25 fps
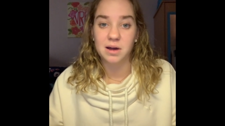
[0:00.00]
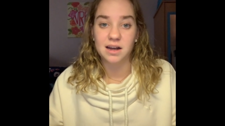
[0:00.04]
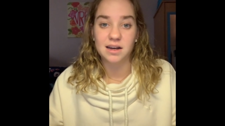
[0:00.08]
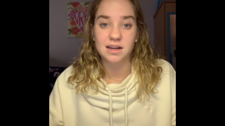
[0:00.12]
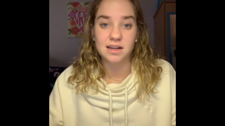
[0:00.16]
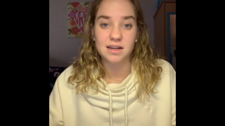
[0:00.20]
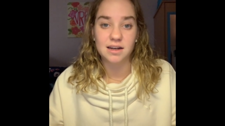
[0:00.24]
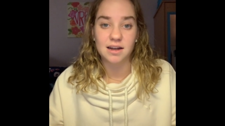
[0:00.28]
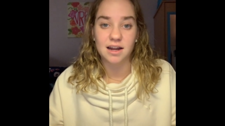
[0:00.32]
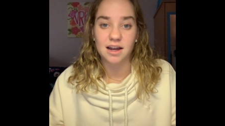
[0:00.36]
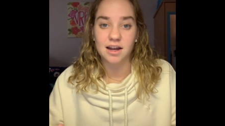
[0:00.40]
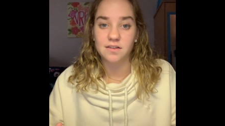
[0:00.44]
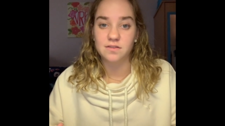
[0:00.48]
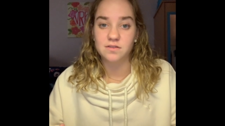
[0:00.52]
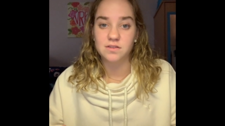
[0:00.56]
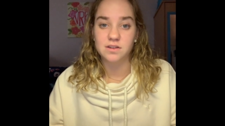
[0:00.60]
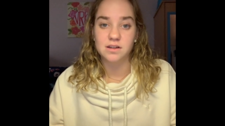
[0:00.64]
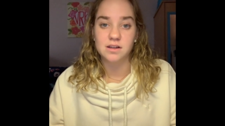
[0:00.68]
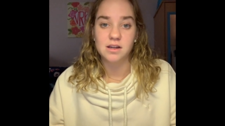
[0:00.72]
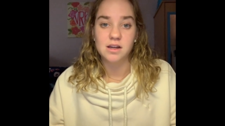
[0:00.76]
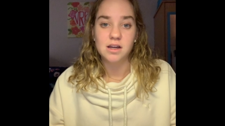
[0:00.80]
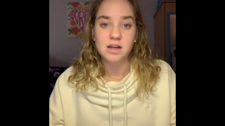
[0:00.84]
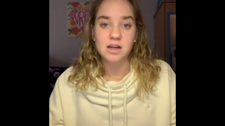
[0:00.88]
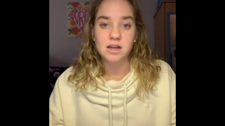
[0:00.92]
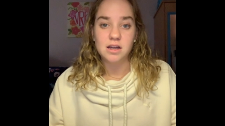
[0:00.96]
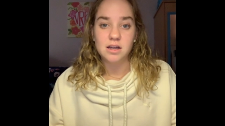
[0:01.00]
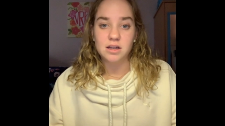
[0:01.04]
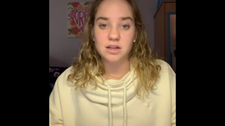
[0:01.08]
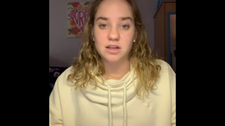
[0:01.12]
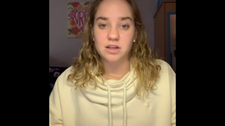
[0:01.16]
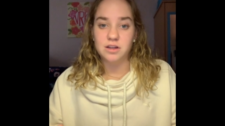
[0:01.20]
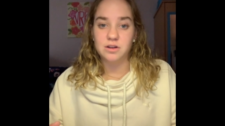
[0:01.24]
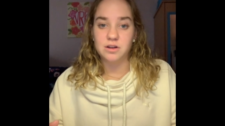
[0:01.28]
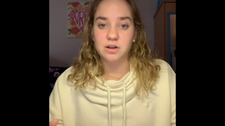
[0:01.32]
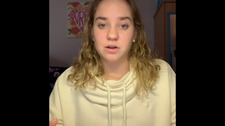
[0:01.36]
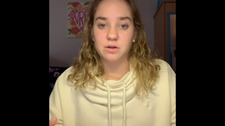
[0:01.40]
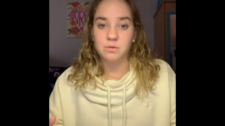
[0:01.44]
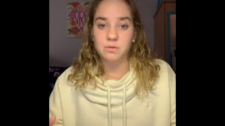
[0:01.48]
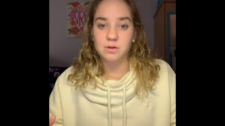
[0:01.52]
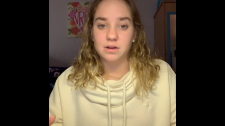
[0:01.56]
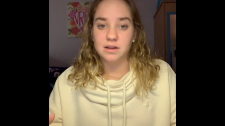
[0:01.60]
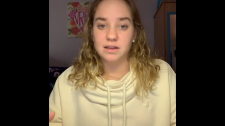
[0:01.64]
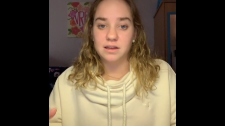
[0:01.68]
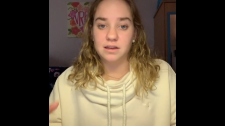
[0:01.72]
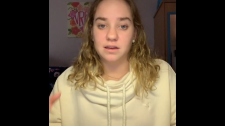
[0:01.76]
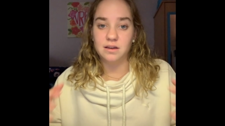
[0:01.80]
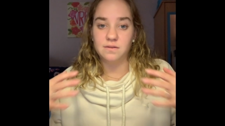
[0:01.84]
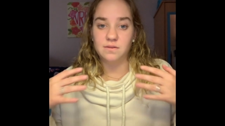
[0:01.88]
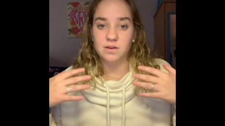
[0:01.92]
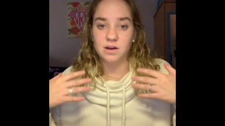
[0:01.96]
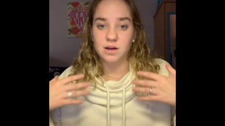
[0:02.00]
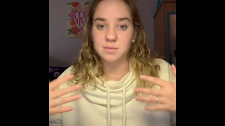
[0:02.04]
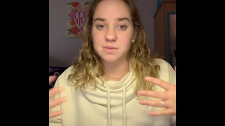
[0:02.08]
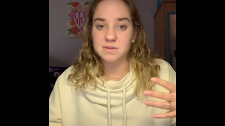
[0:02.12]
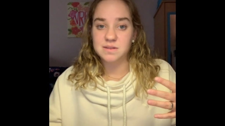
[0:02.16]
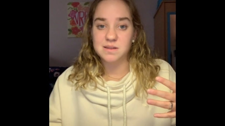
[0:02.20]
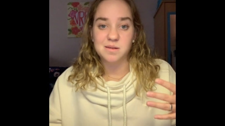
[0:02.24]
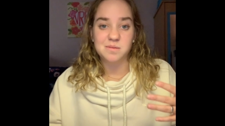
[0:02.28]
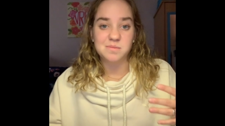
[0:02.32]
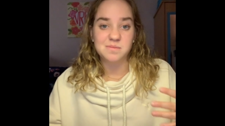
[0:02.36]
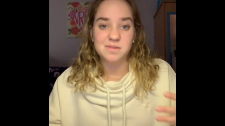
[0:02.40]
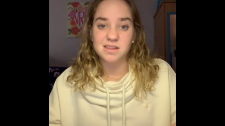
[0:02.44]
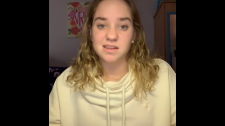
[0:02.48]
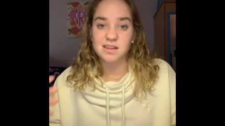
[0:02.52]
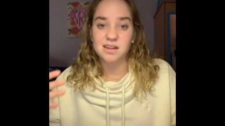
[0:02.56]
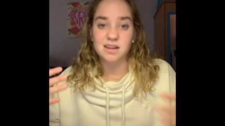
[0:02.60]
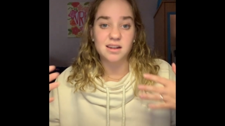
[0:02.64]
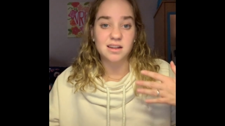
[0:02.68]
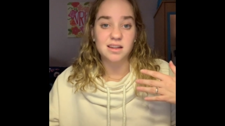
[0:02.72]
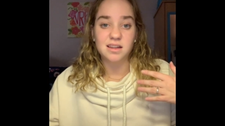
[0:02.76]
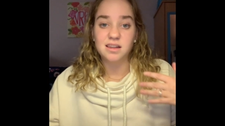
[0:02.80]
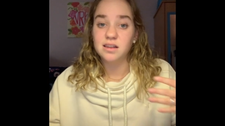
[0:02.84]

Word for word: I didn't have to, you know, give up something.